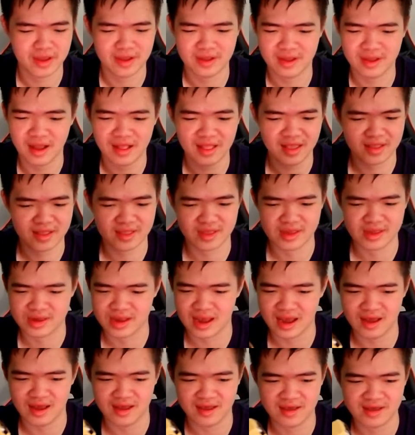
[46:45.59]
I like this
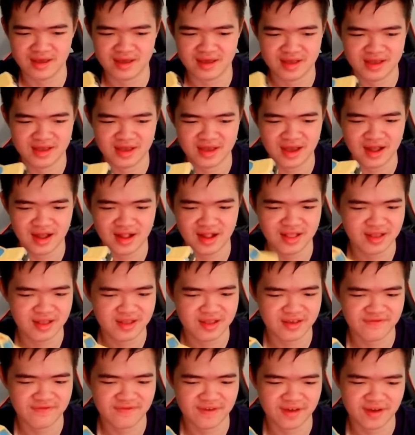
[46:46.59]
guy. I like this
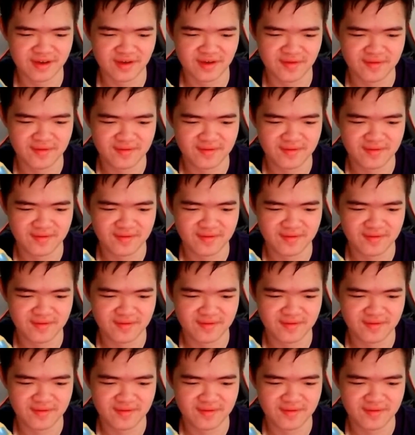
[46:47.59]
figure.